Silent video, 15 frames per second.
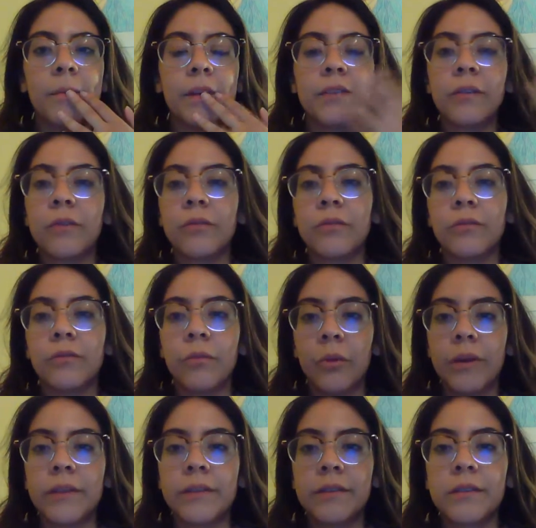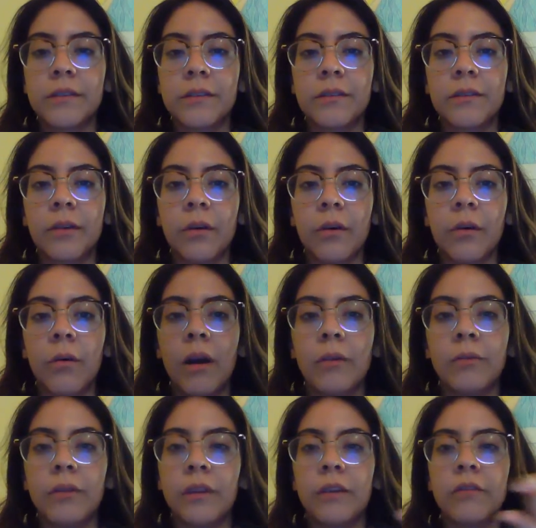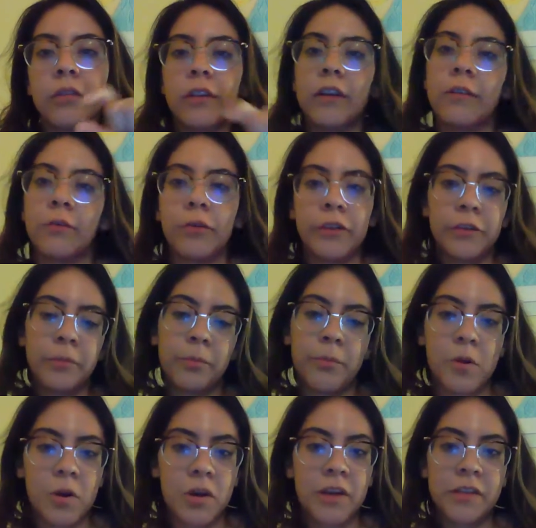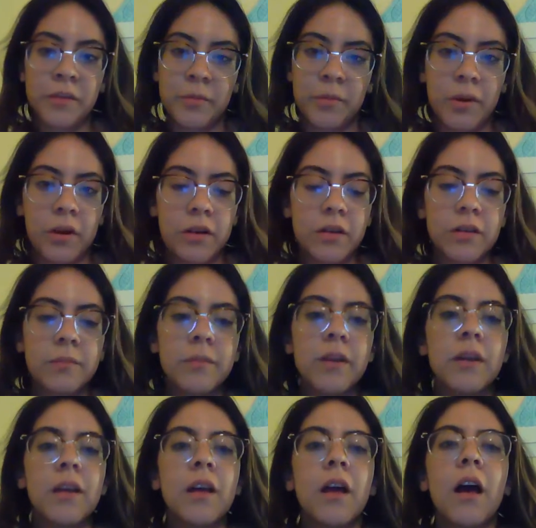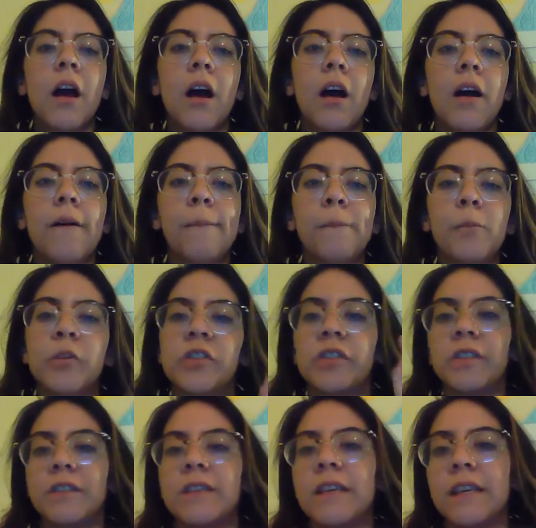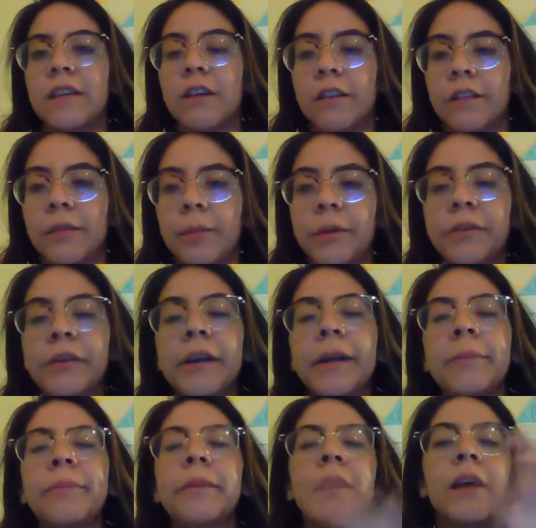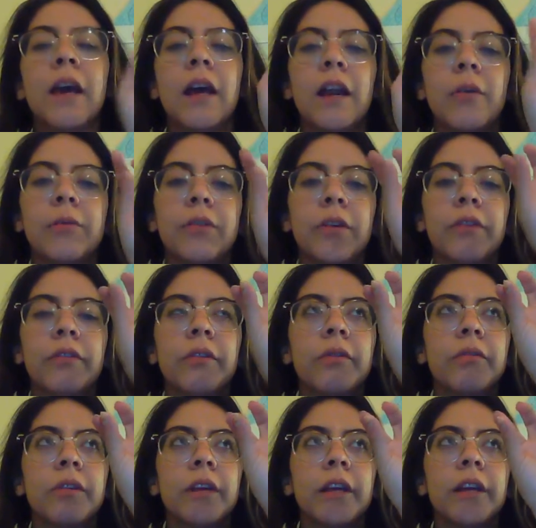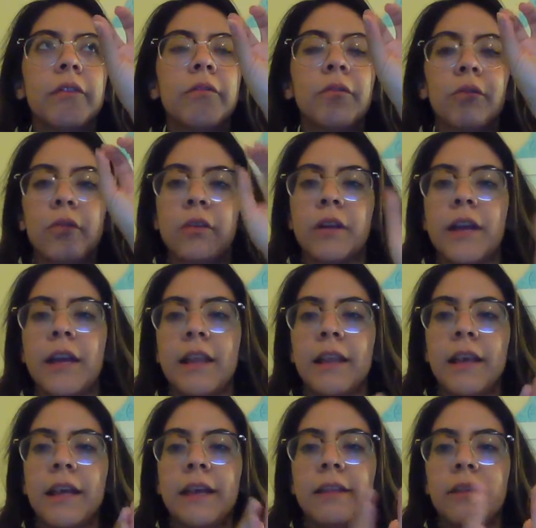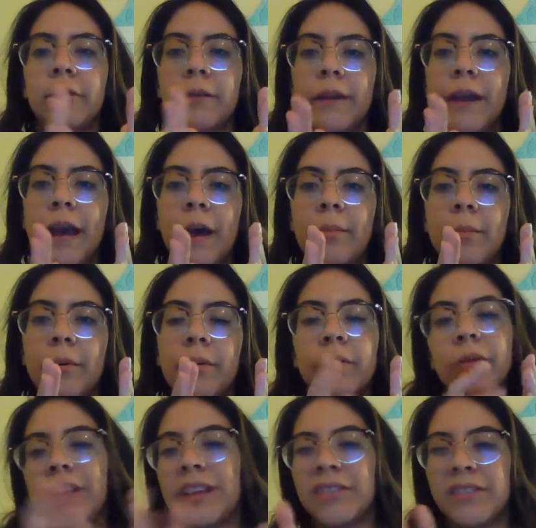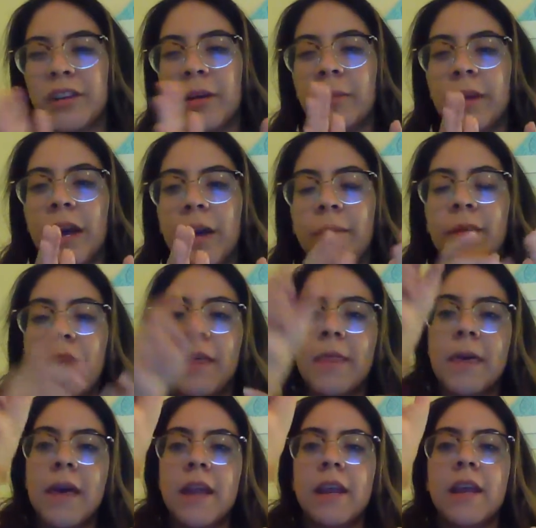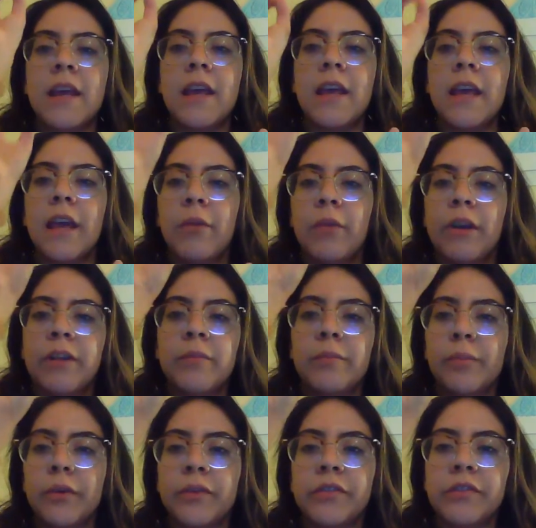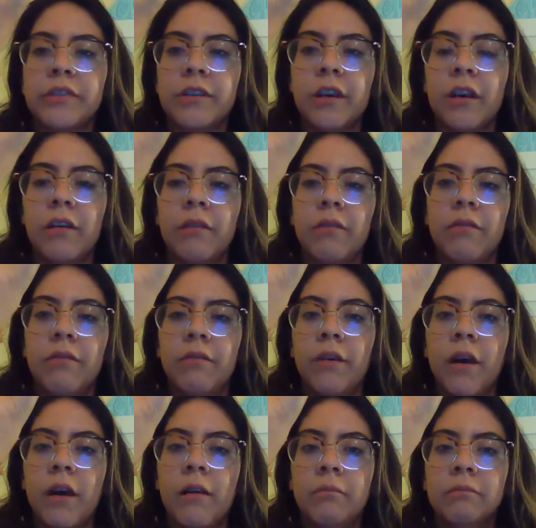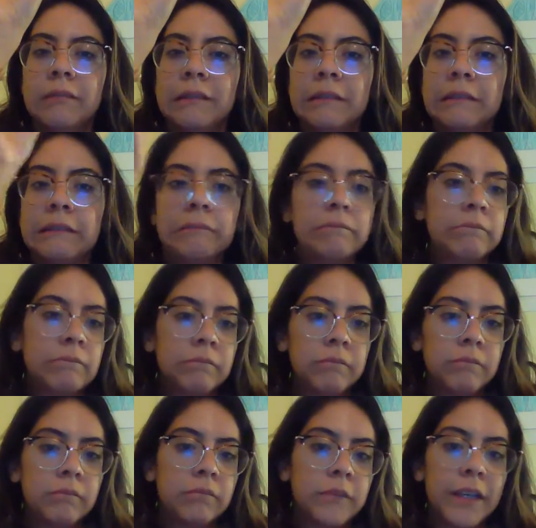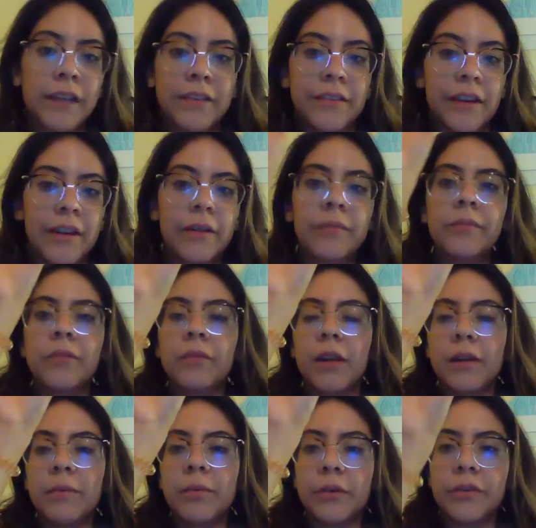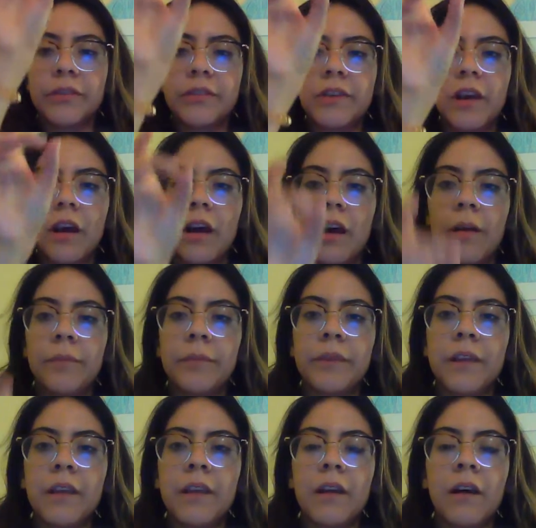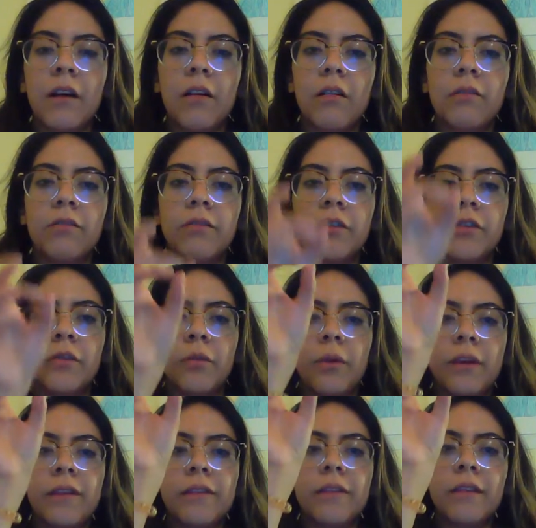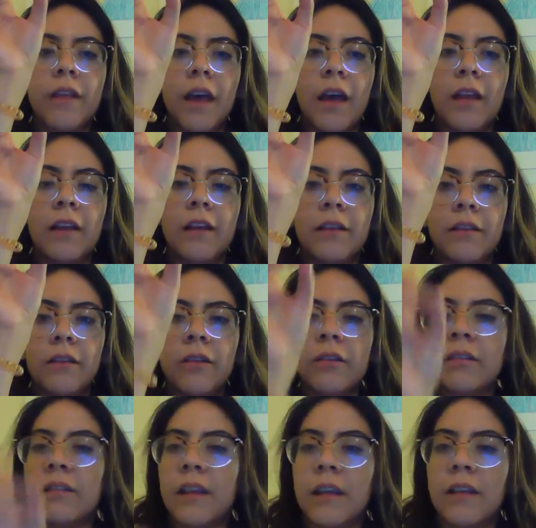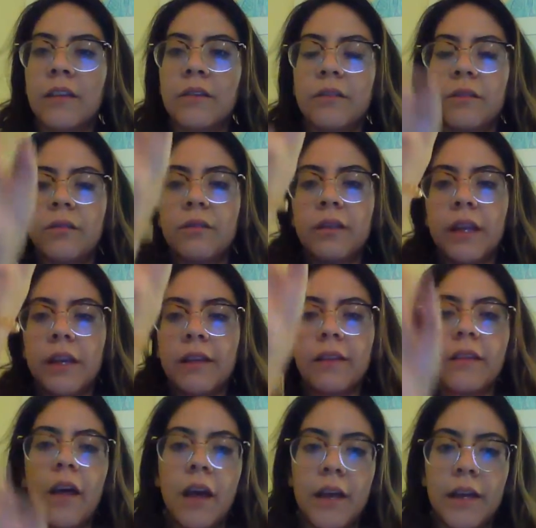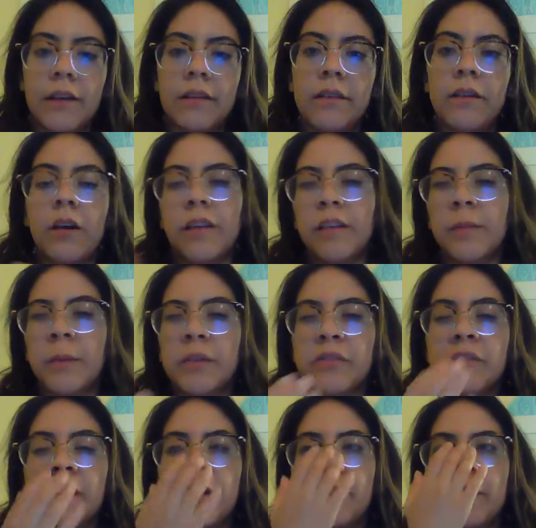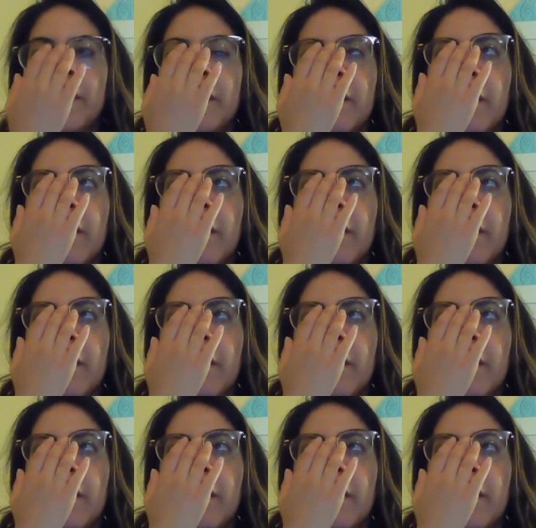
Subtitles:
it's also voiced. So I was looking for that voice bar at the bottom, which is seen on the spectrogram. And I was also looking for a like little gap, or like a stop gap, and then a random burst of, I guess, air, random burst of a noise that it looks like a little like line on the spectrogram,